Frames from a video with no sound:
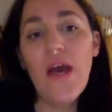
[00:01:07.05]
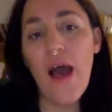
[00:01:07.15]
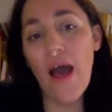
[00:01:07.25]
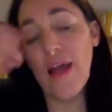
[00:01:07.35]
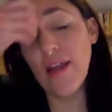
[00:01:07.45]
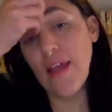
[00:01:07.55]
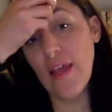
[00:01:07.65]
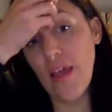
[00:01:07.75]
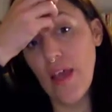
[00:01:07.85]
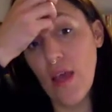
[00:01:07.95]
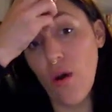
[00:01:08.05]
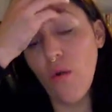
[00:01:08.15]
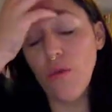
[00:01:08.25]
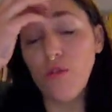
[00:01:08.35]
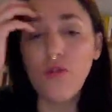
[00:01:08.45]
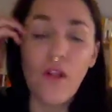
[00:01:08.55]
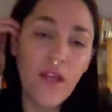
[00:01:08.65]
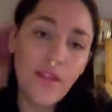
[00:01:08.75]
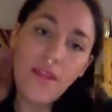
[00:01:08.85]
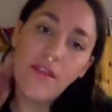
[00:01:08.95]
And
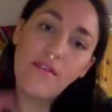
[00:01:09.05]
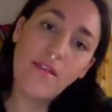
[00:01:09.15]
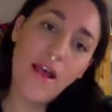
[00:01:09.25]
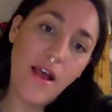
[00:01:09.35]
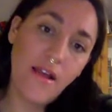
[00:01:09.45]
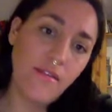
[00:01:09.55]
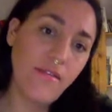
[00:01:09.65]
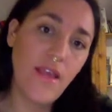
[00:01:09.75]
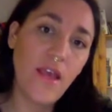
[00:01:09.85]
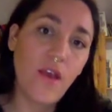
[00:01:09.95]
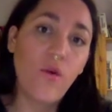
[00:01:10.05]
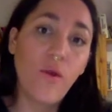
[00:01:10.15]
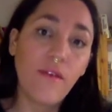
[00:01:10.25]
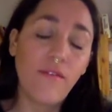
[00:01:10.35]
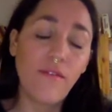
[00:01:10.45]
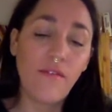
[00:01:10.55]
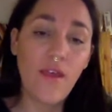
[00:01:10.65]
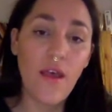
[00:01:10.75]
obviously, this has increased